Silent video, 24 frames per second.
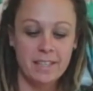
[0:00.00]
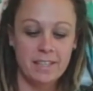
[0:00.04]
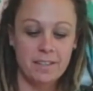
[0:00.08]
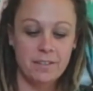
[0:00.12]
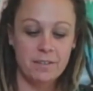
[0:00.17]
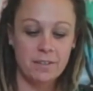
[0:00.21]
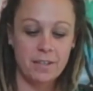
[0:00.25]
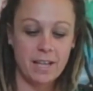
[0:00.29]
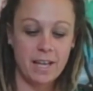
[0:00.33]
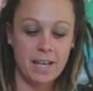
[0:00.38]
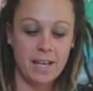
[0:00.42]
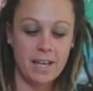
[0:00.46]

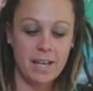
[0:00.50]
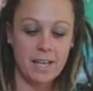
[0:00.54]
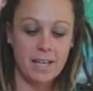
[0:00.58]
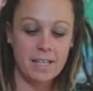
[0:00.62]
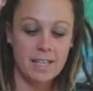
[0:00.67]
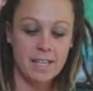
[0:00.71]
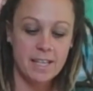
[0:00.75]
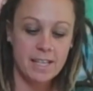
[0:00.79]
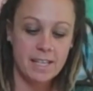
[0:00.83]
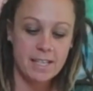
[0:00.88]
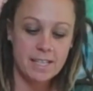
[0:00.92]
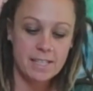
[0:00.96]
Okay,
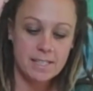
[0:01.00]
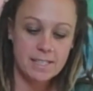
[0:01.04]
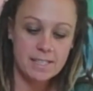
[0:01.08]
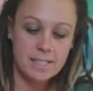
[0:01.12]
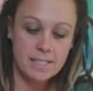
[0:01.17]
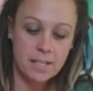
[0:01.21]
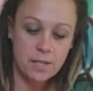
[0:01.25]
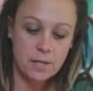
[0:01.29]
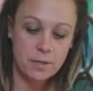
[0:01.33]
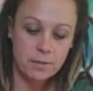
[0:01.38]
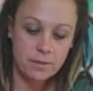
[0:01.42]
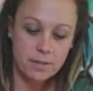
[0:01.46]

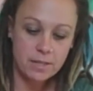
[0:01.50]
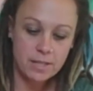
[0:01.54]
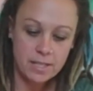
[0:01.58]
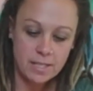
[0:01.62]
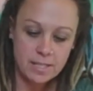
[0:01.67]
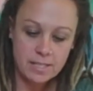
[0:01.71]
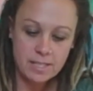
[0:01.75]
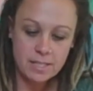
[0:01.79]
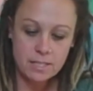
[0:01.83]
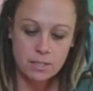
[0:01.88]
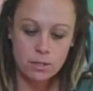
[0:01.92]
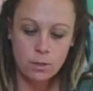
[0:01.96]
so
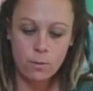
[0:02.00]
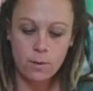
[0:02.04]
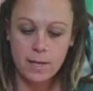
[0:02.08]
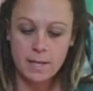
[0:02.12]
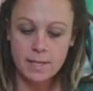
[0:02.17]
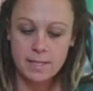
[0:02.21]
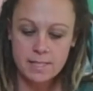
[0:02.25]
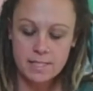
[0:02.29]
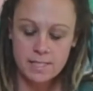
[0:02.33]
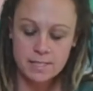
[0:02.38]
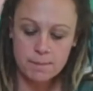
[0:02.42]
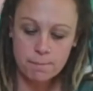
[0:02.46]
this is
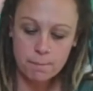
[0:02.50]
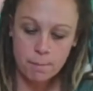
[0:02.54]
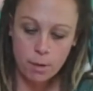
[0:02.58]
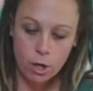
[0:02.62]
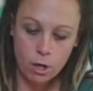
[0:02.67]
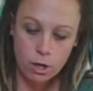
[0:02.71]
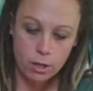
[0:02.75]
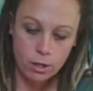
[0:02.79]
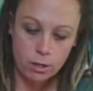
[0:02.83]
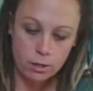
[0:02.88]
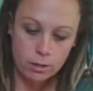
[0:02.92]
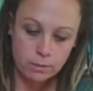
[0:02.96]
quite
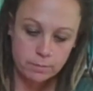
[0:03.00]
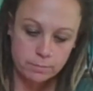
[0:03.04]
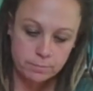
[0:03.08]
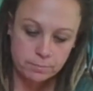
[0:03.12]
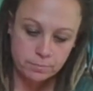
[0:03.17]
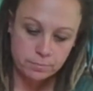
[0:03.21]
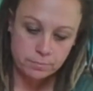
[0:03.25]
small,